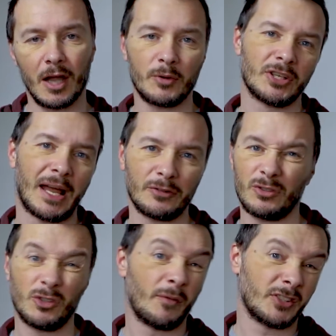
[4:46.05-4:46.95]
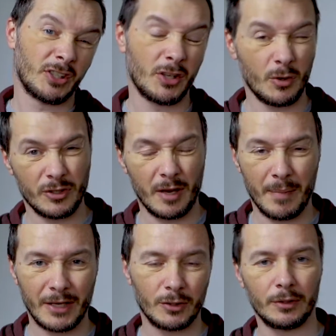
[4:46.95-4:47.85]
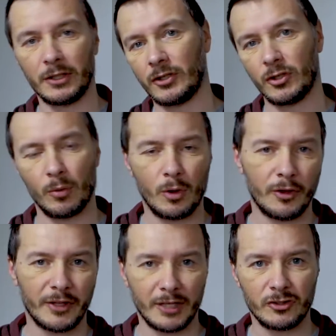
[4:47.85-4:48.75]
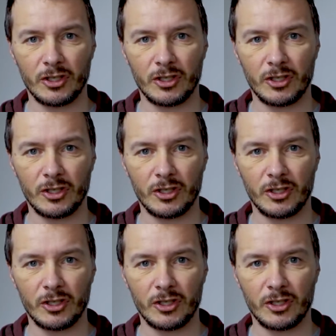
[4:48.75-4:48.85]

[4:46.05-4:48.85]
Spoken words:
which allows you to obviously use it in manual, and you can do all the things.